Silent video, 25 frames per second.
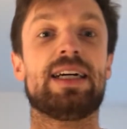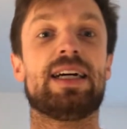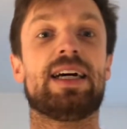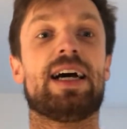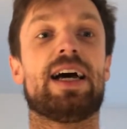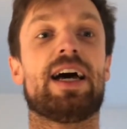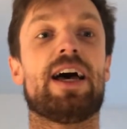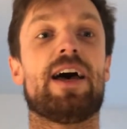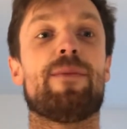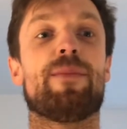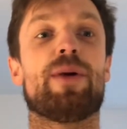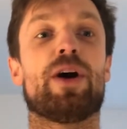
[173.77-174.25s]

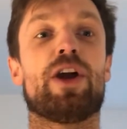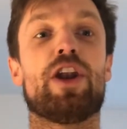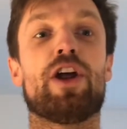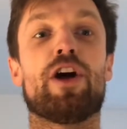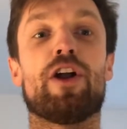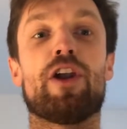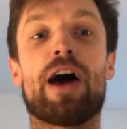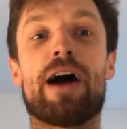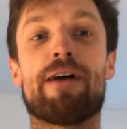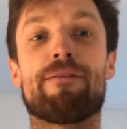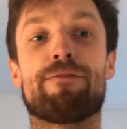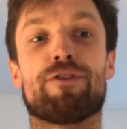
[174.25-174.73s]
and on
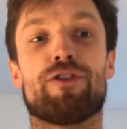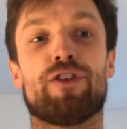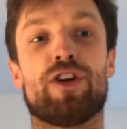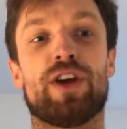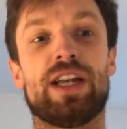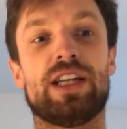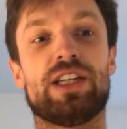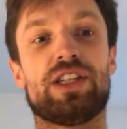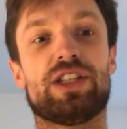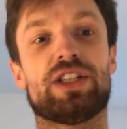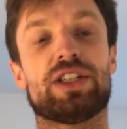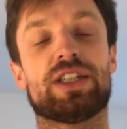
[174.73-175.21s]

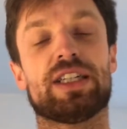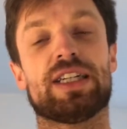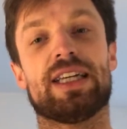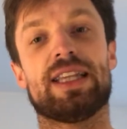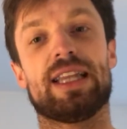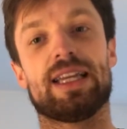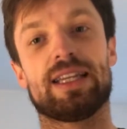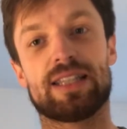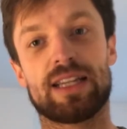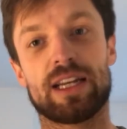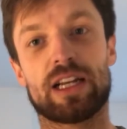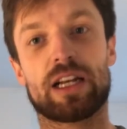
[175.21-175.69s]
average, and
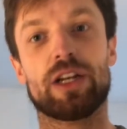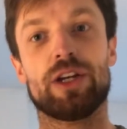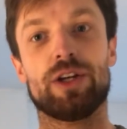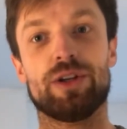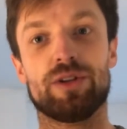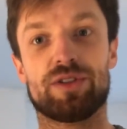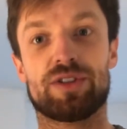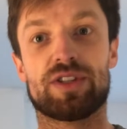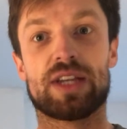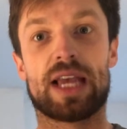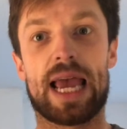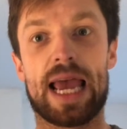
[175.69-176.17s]
this
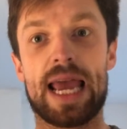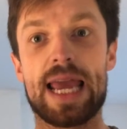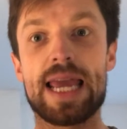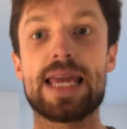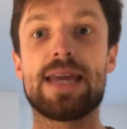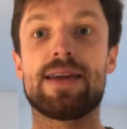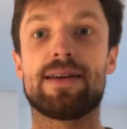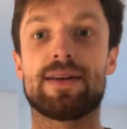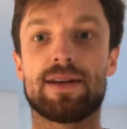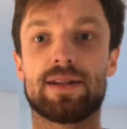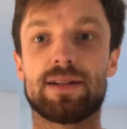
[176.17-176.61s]
includes a